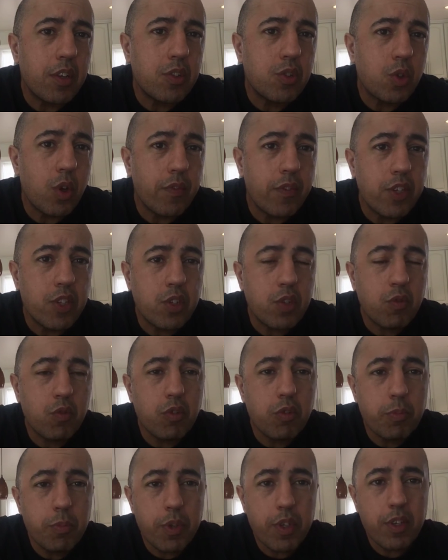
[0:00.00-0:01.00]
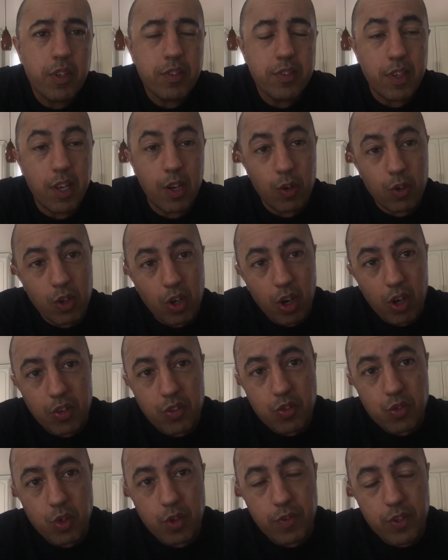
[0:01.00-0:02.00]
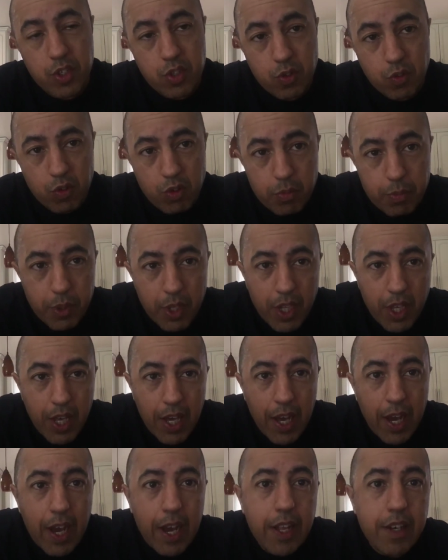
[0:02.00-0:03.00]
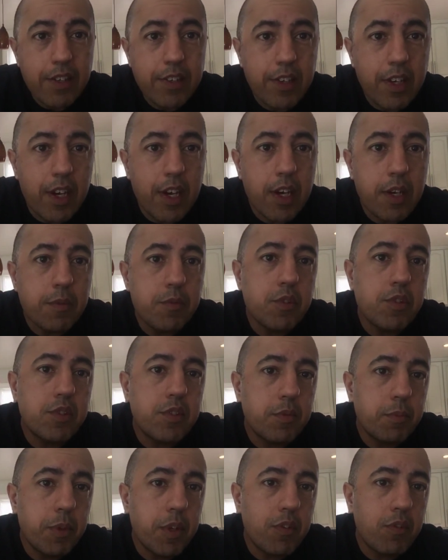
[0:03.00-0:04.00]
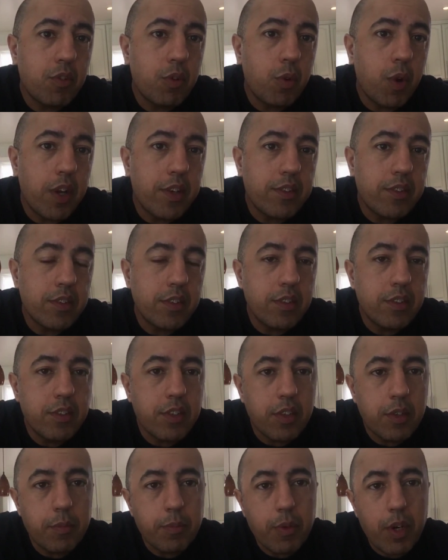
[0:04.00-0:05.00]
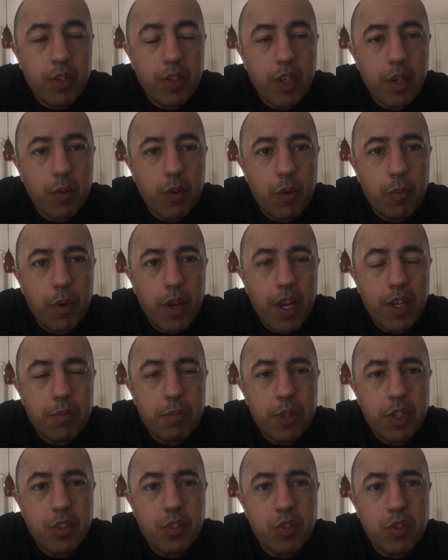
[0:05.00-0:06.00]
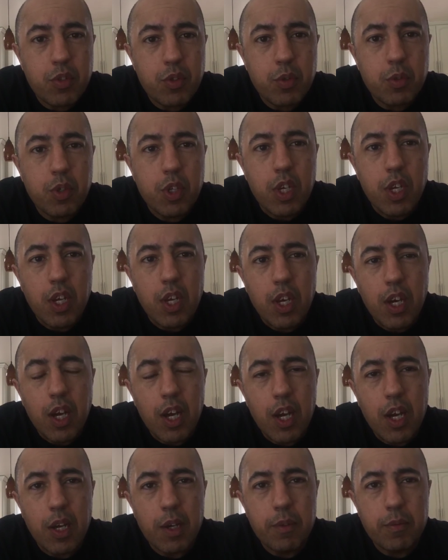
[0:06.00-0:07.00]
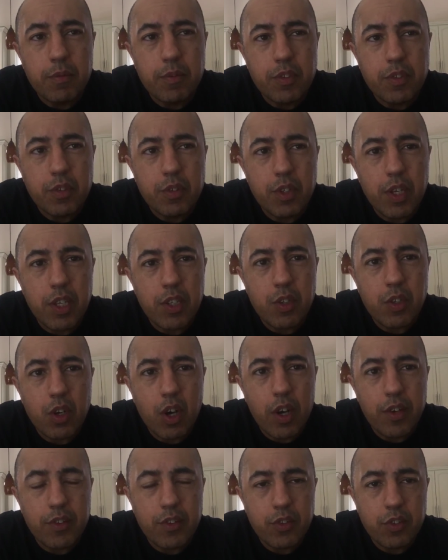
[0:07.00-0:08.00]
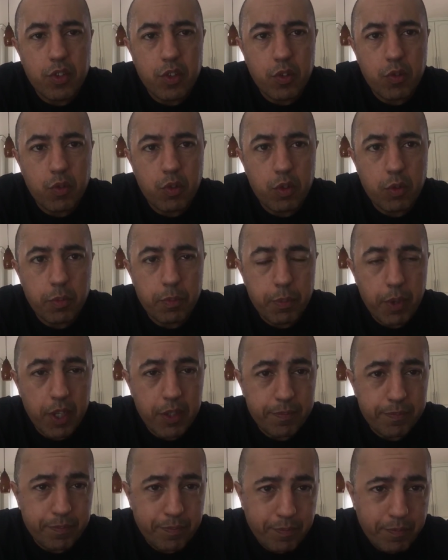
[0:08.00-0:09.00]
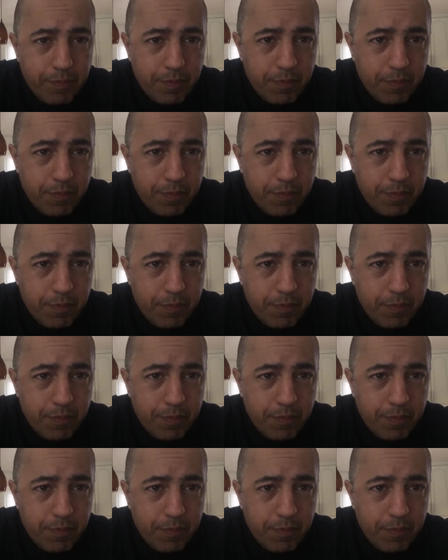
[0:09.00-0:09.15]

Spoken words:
joint venture group, Sahel Khan's joint venture group, and just submit a request, and I'll get one of my admin to let you guys into the group. But